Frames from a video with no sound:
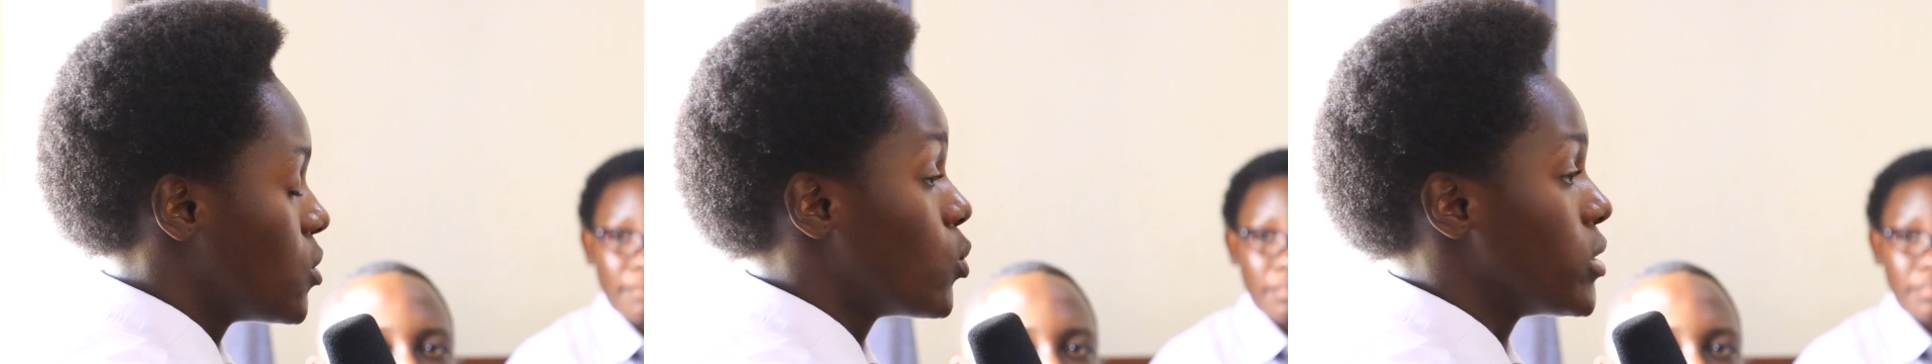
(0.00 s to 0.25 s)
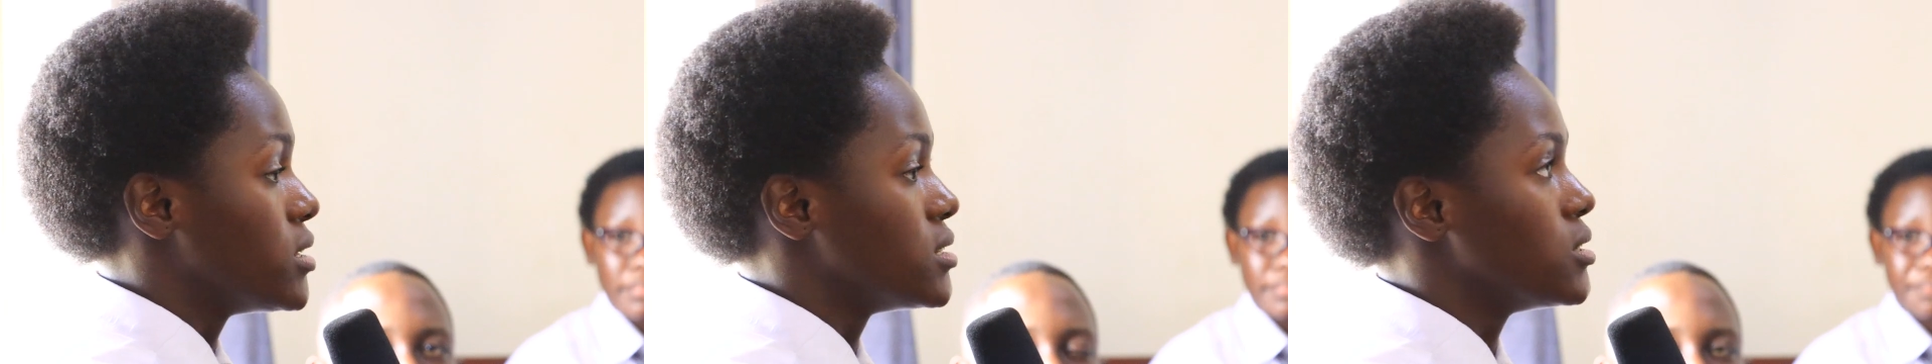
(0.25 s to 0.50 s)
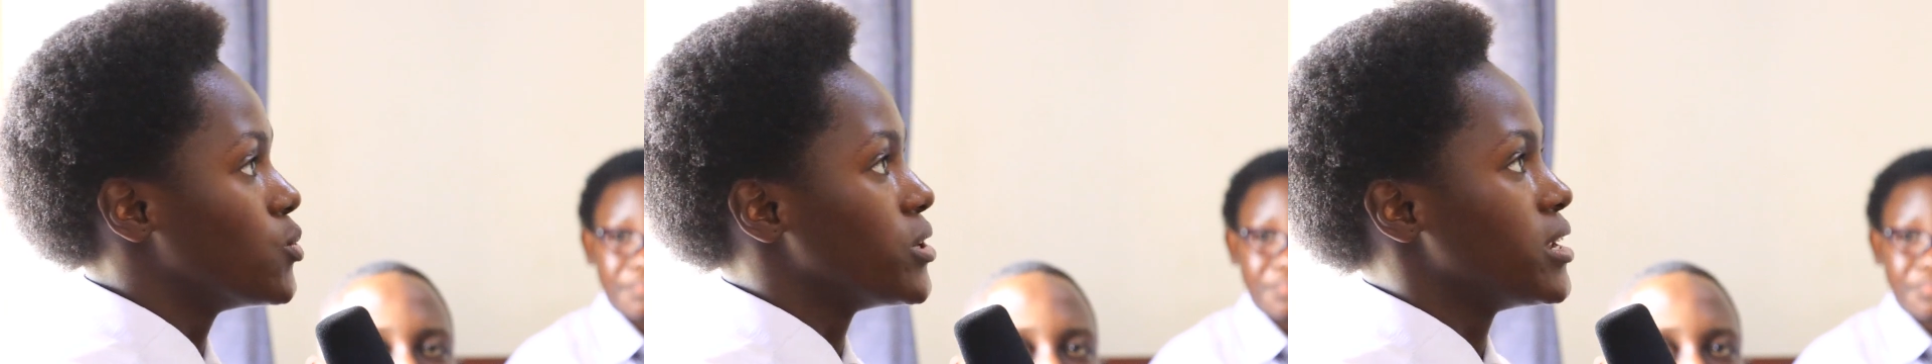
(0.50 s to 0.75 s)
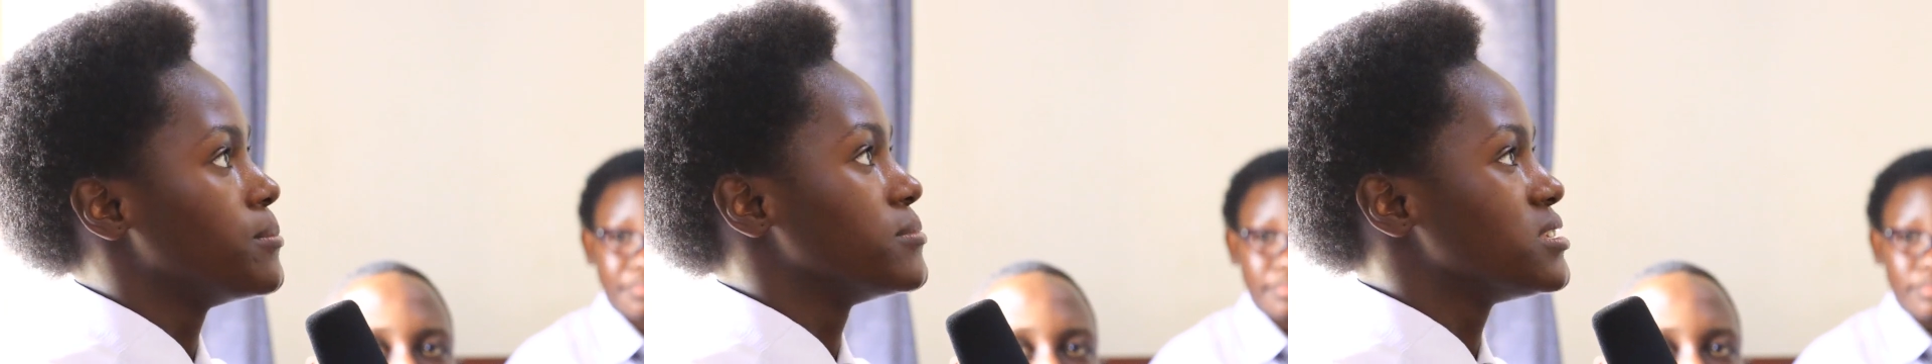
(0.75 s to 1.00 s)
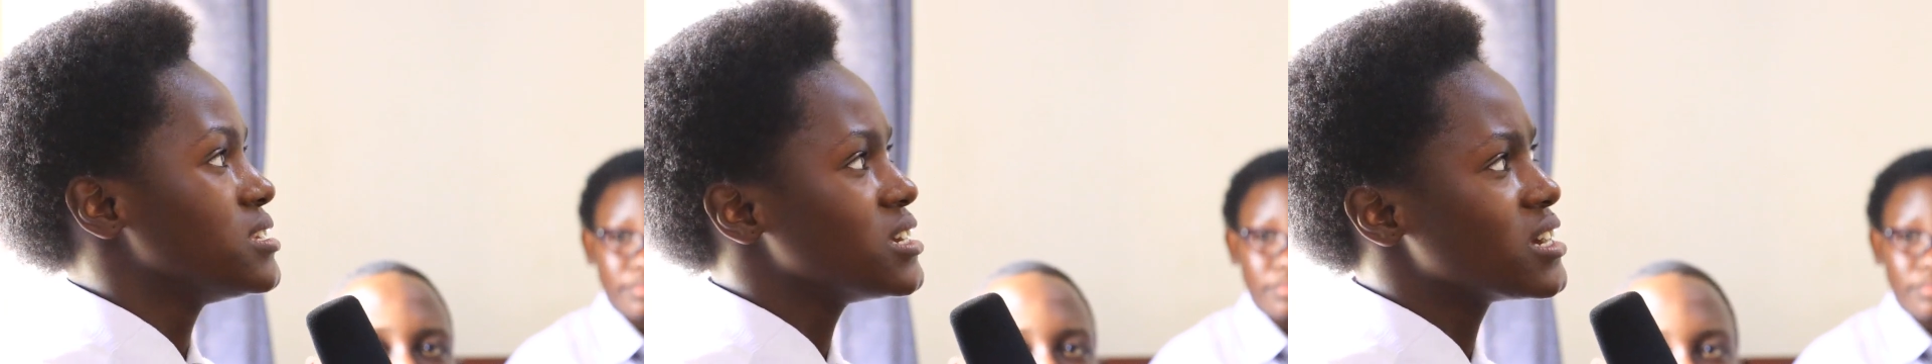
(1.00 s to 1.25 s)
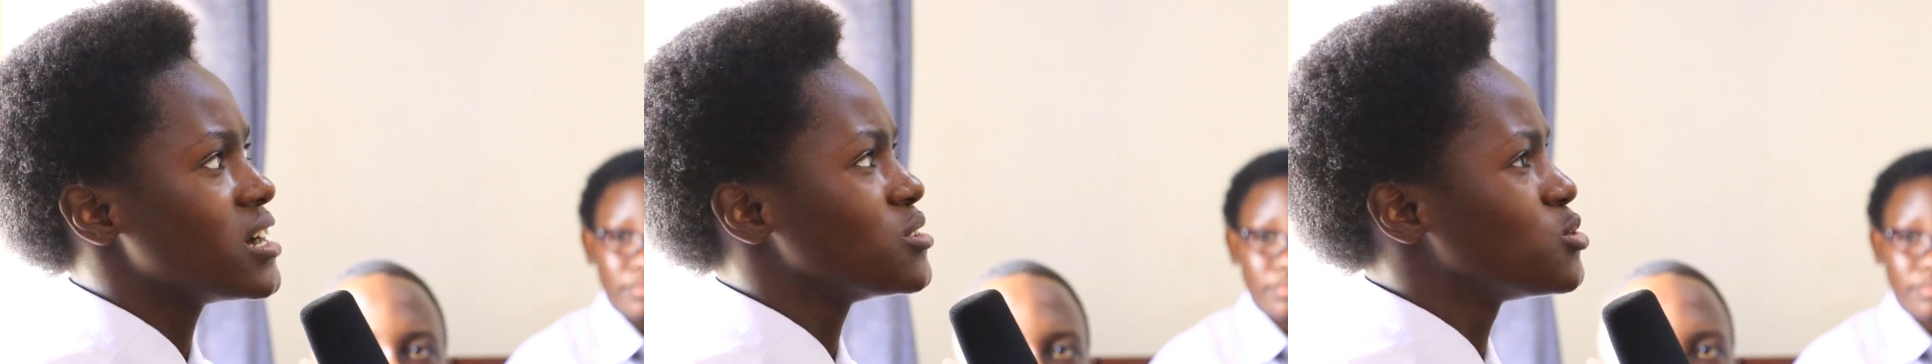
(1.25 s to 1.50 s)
when I'm singing a